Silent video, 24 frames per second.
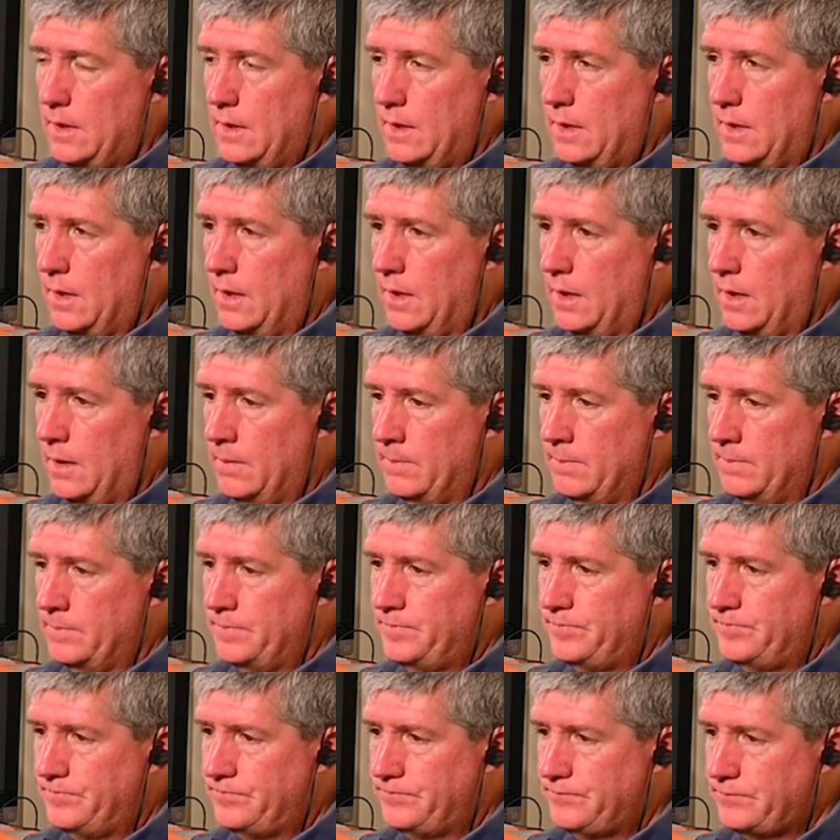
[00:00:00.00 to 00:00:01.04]
And
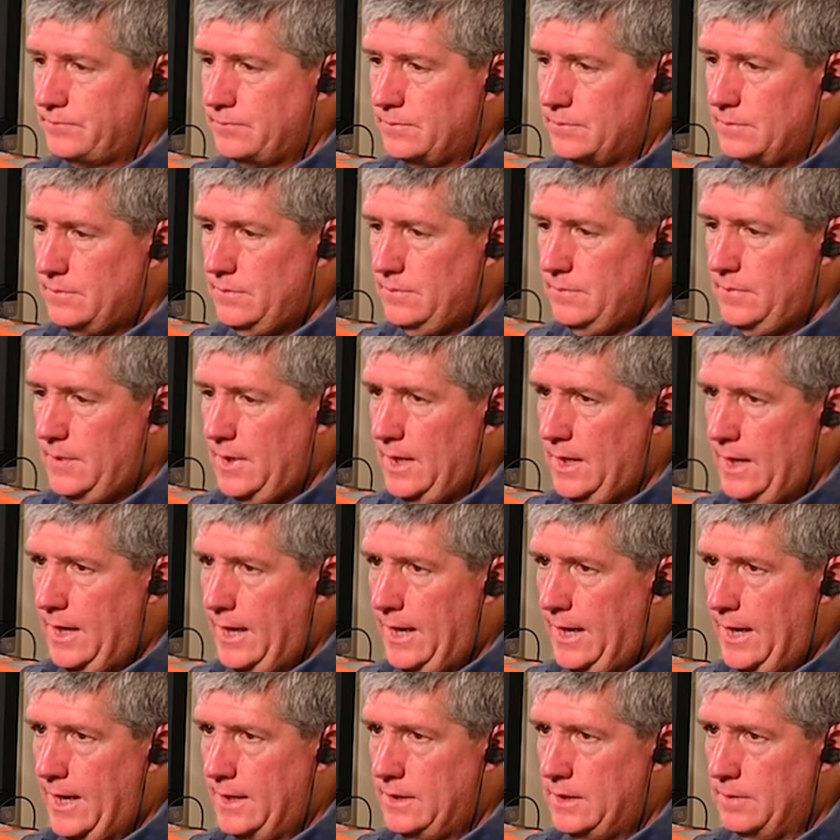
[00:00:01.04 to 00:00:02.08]

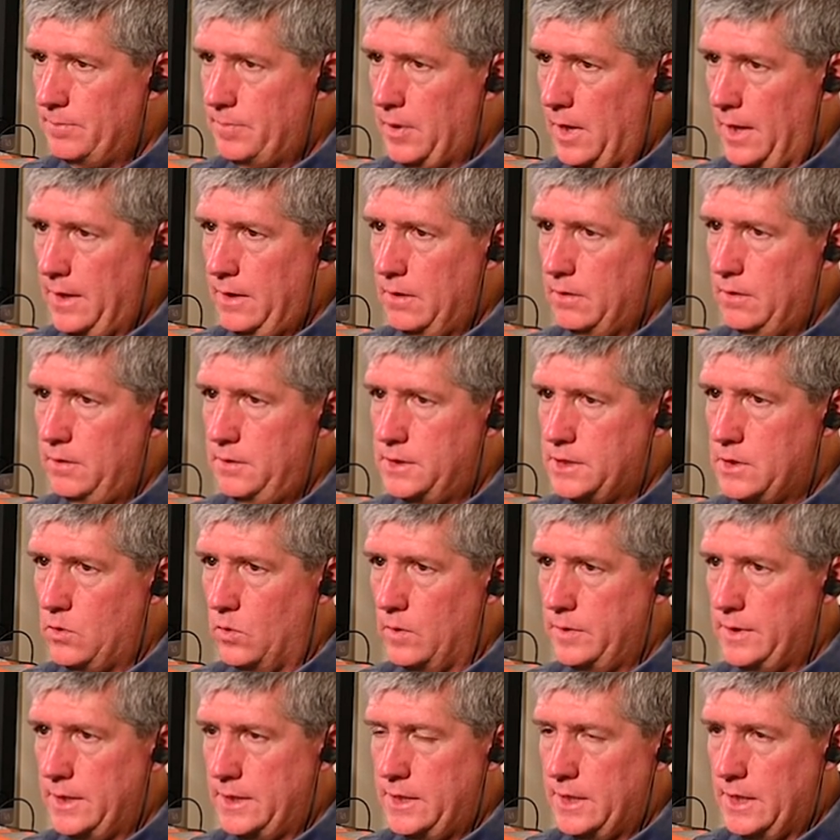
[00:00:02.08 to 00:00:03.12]
the player who
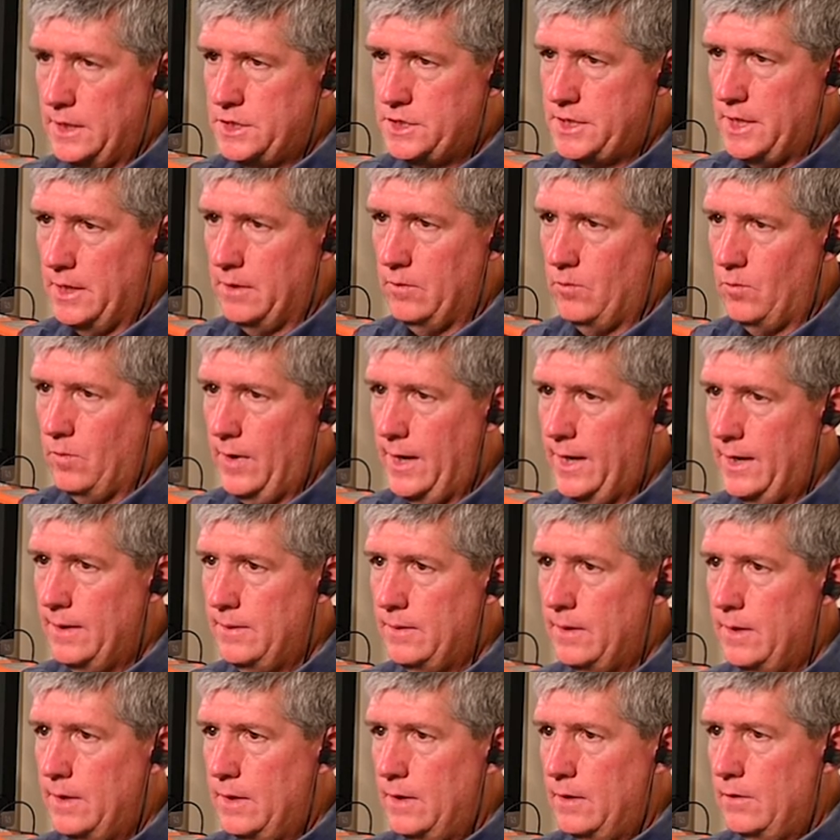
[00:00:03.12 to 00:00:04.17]
scored the touchdown
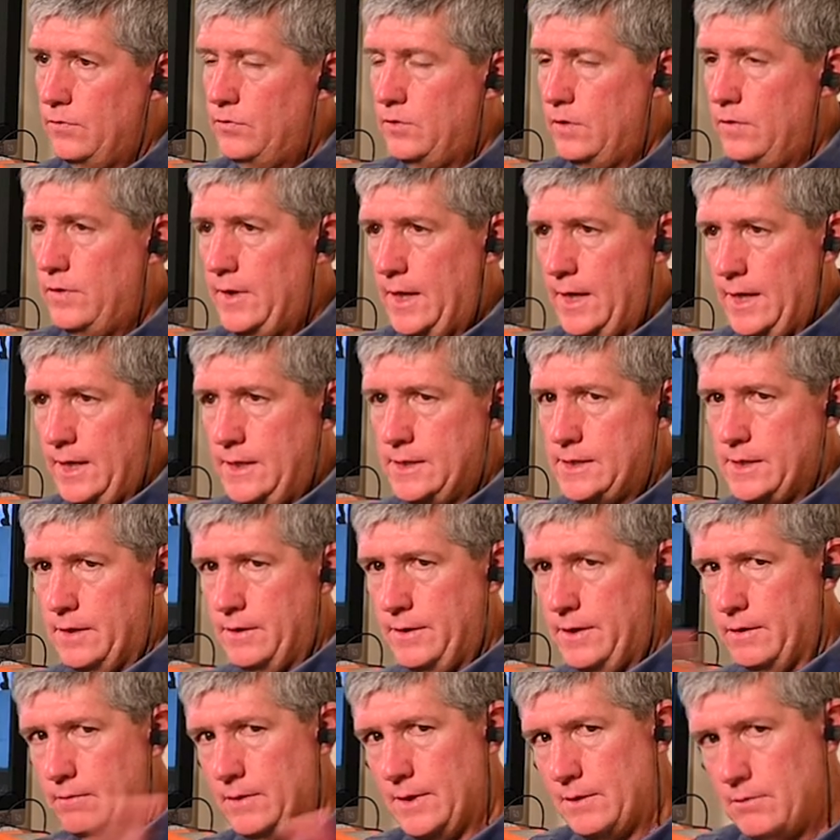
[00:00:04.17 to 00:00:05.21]
ran through the end zone
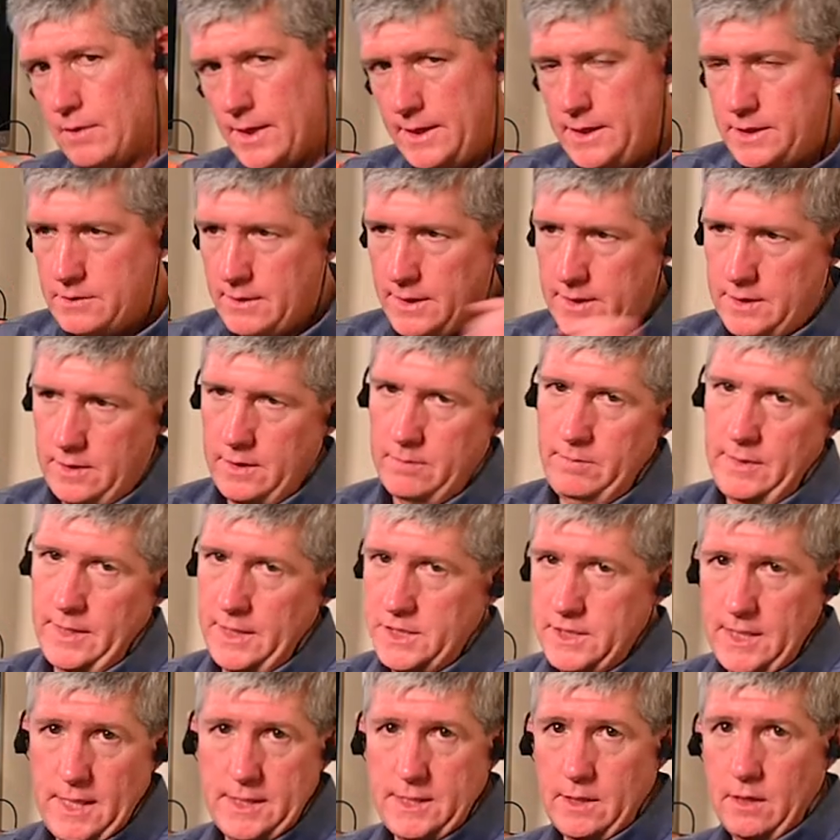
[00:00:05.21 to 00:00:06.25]
and ran right straight to the bench.
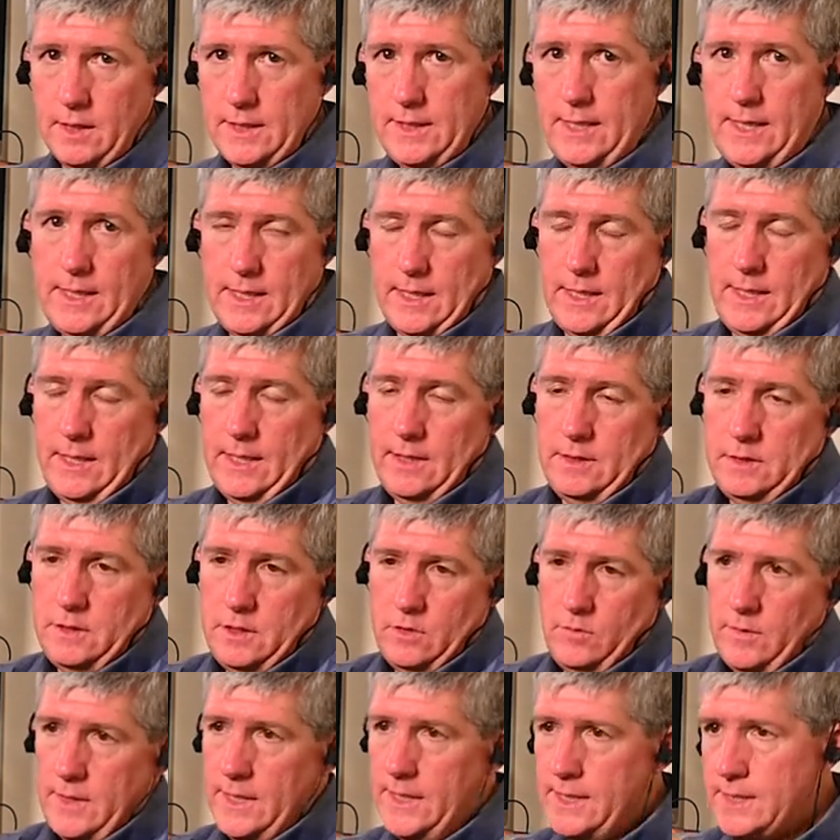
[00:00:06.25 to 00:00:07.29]
And that's all he did. He didn't
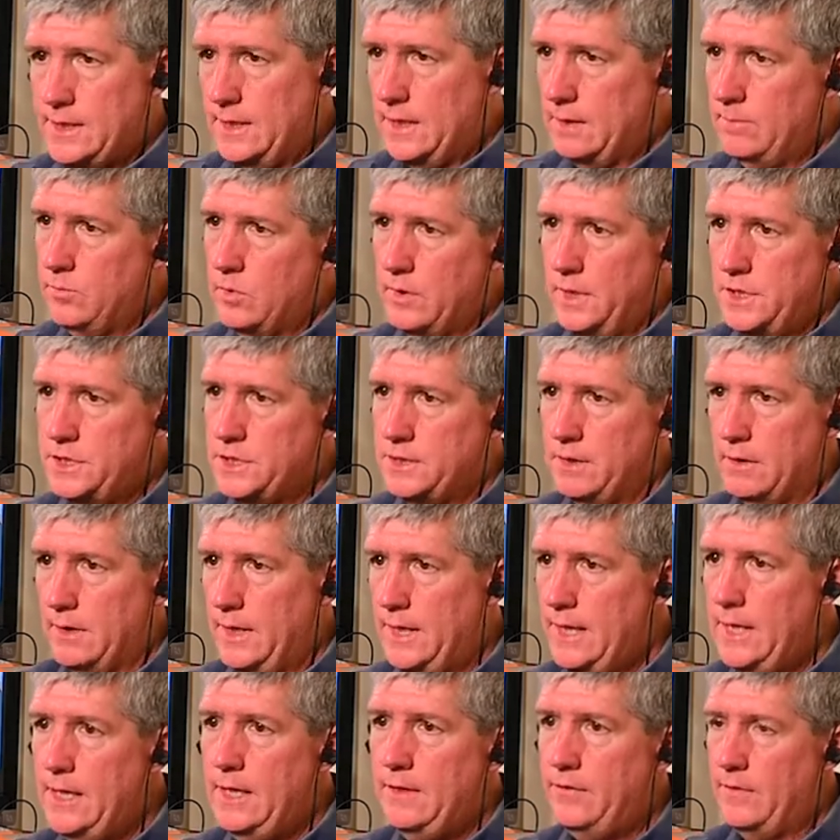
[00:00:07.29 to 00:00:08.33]
do any celebration or
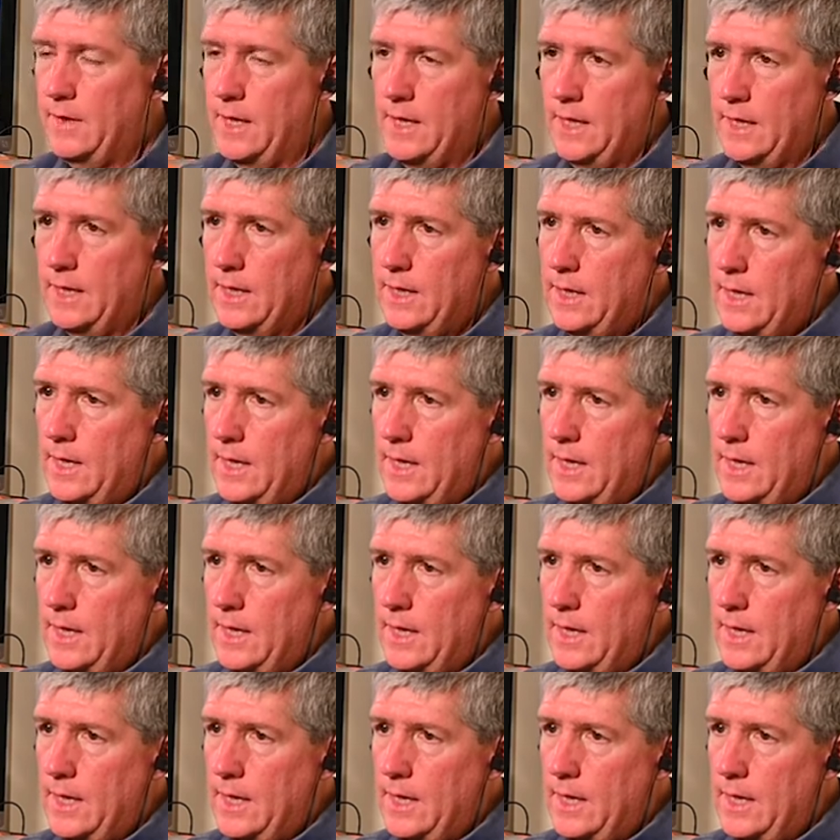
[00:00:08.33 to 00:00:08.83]
anything.